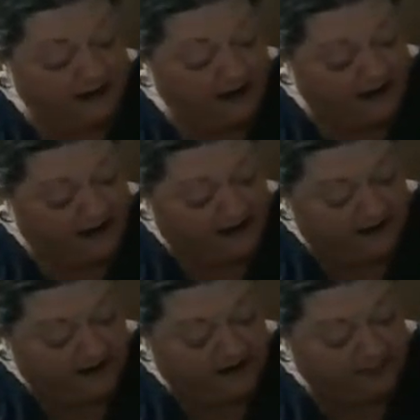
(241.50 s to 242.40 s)

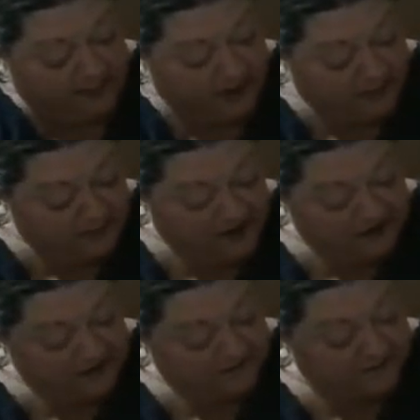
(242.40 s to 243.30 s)
in
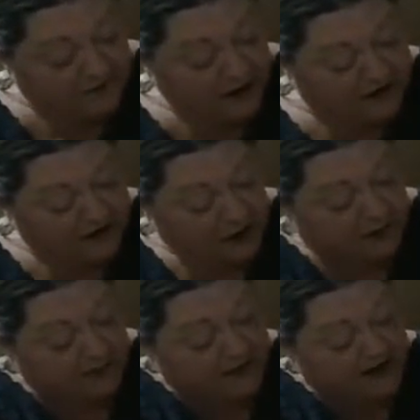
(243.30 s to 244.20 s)
preparation for
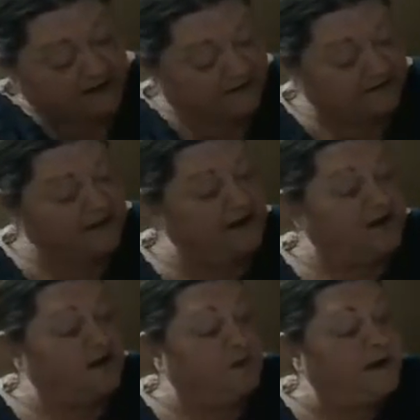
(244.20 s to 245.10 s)
October month,
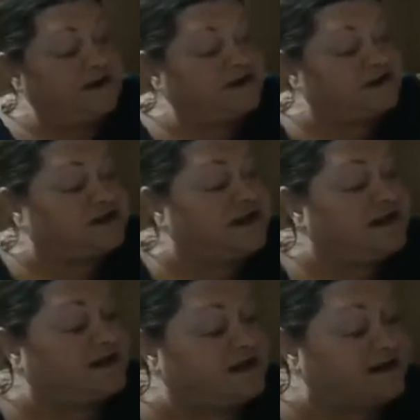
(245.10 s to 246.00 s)
which
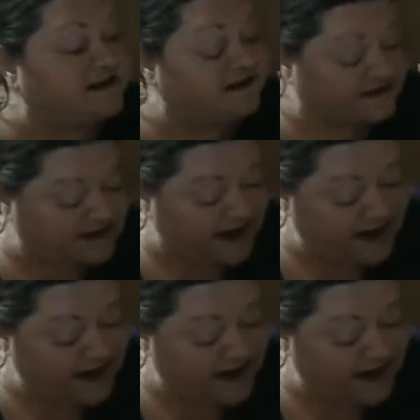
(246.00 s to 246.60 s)
is